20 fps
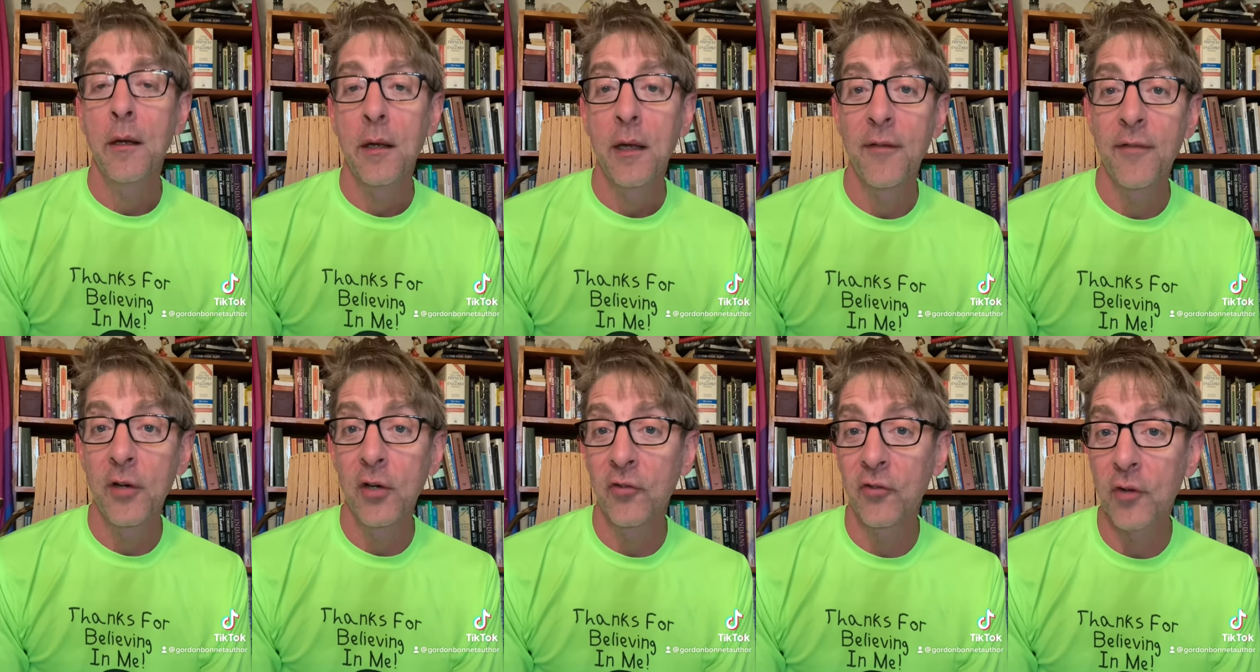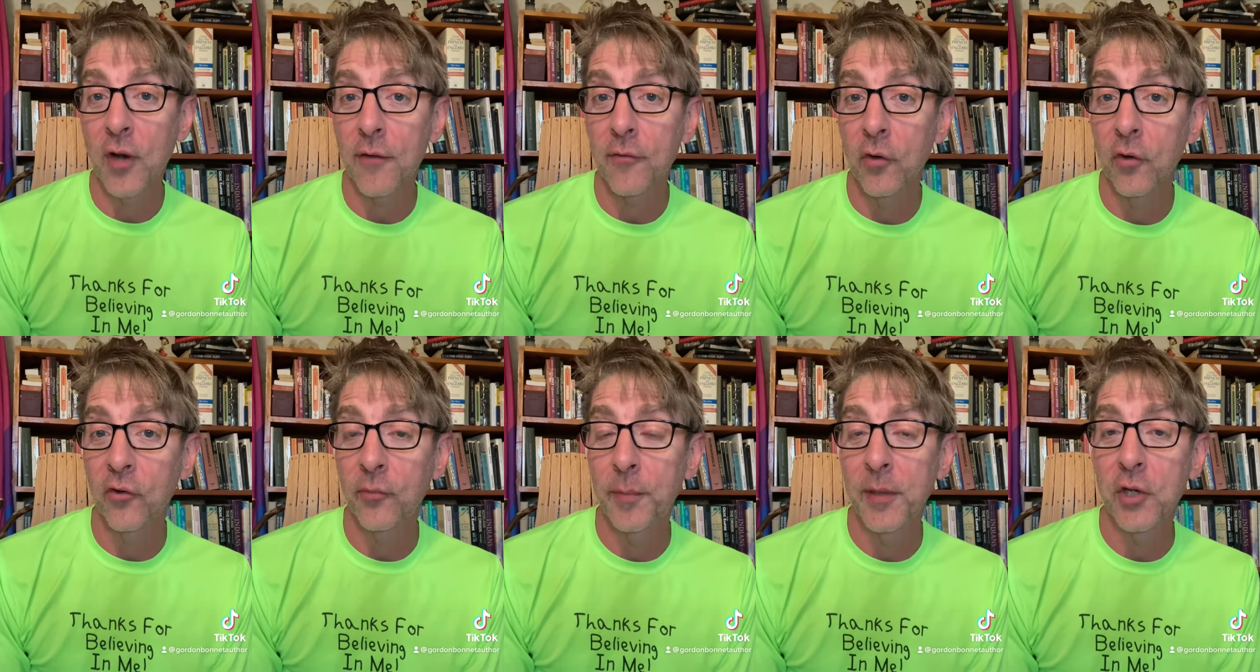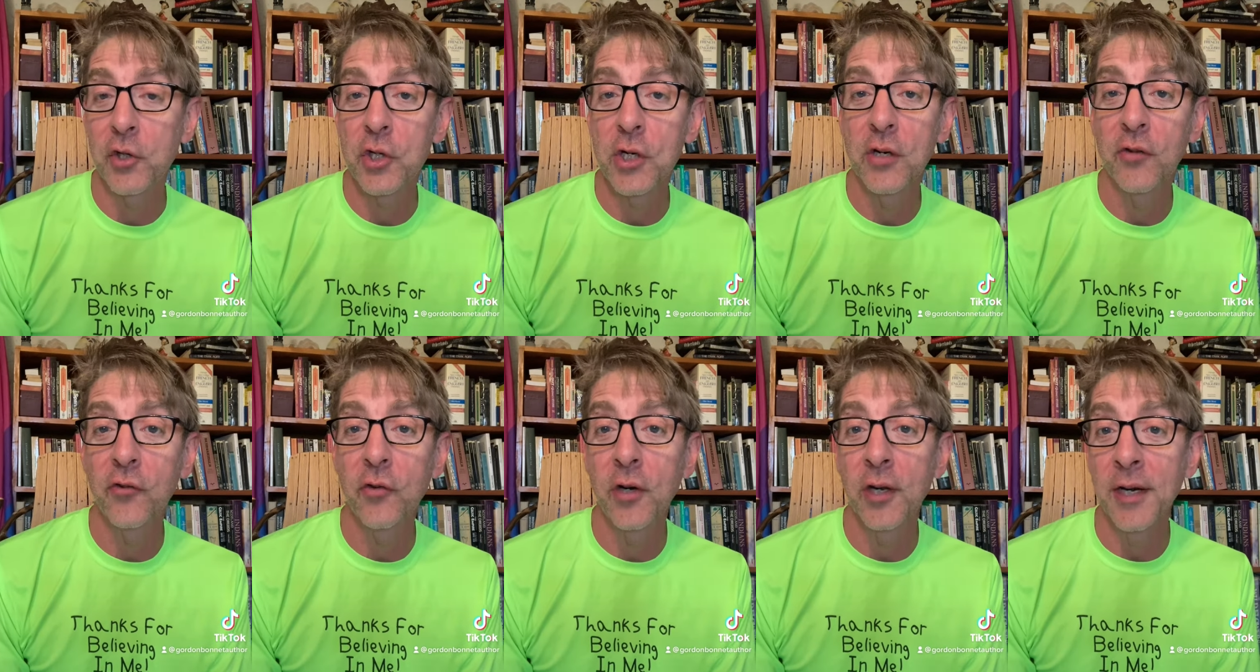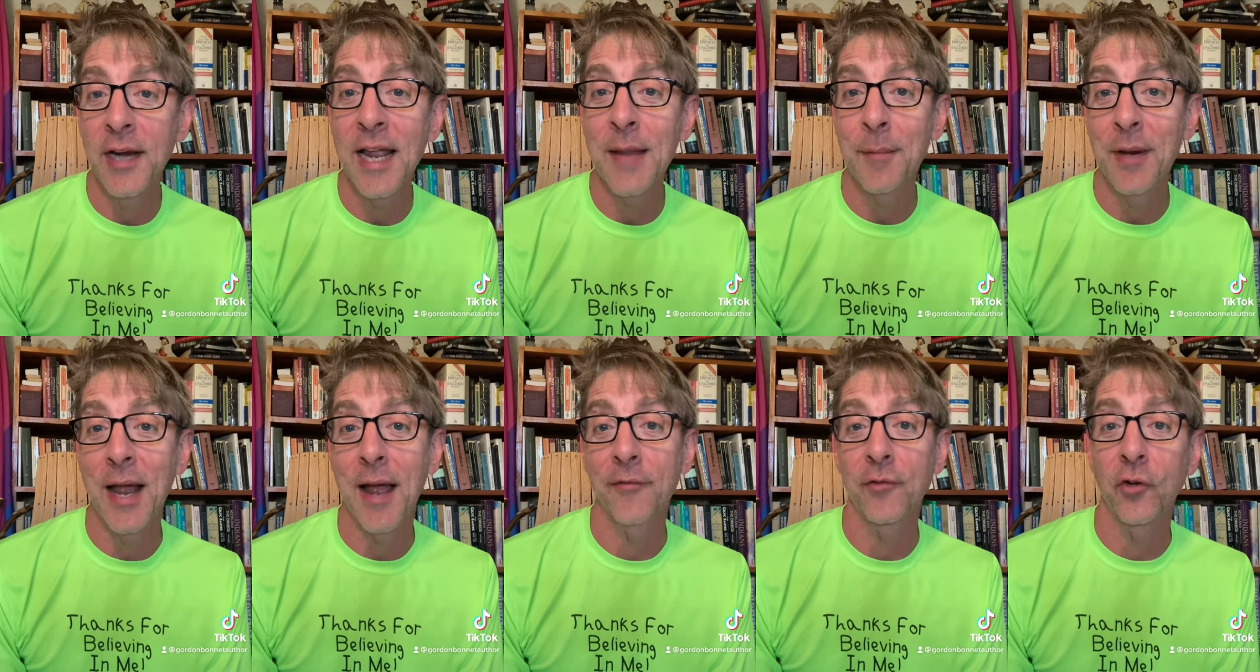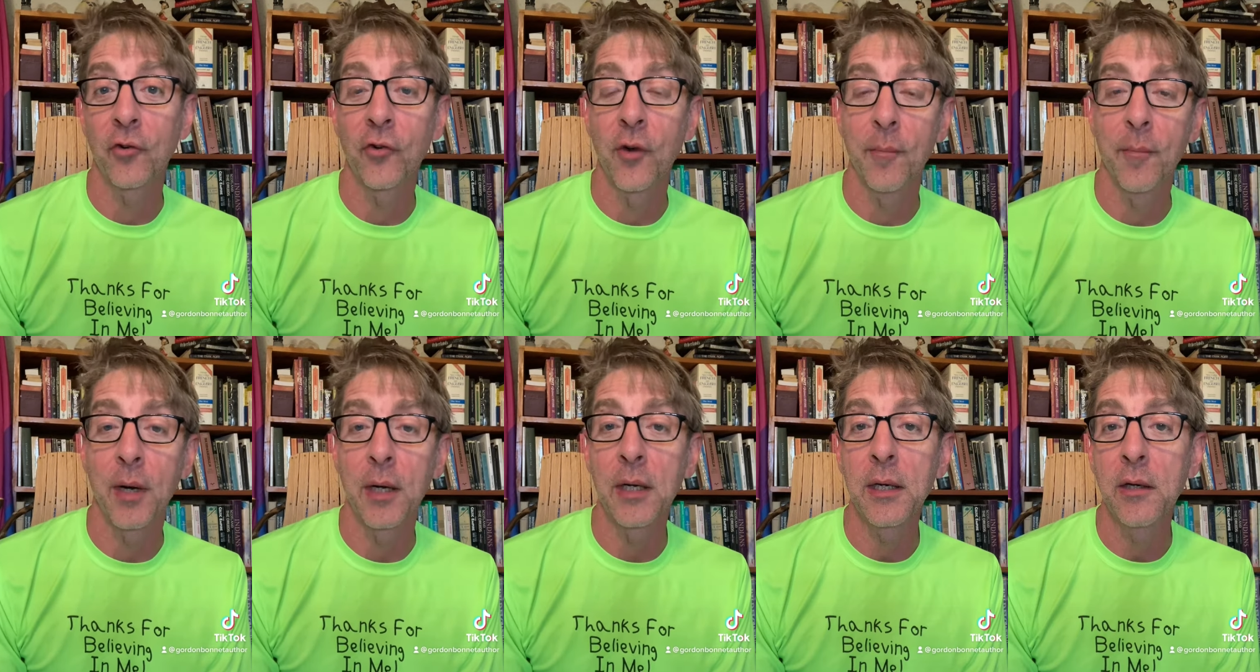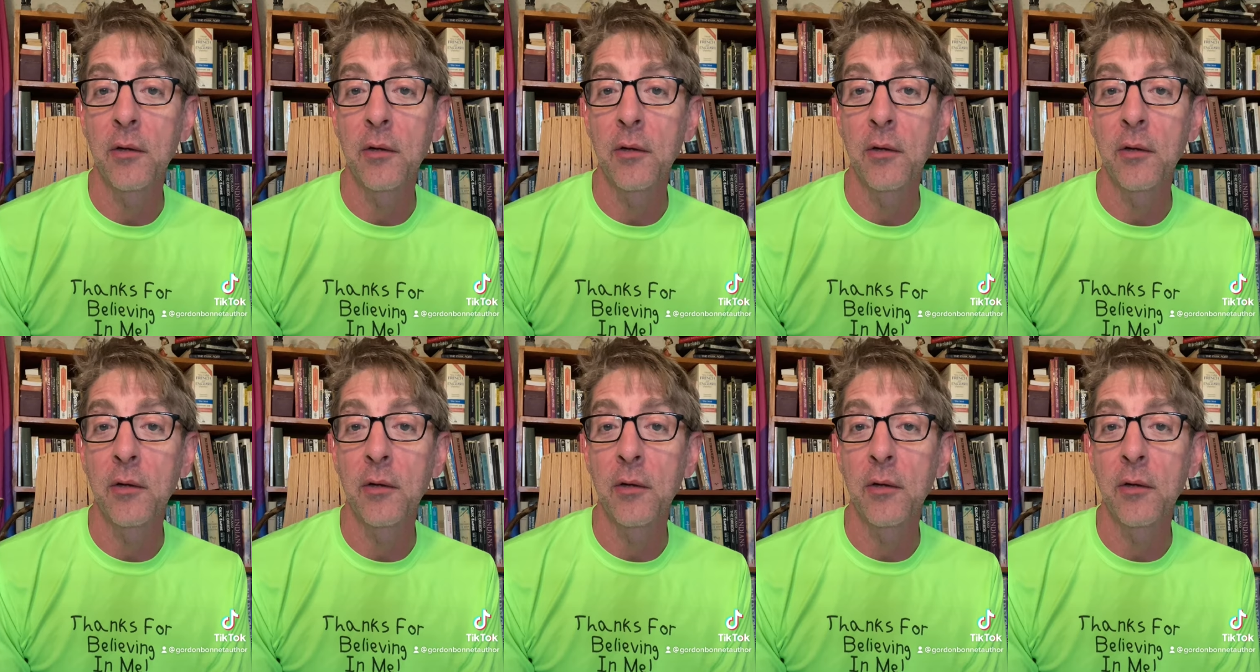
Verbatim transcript: If you discover a species, you can name it after somebody,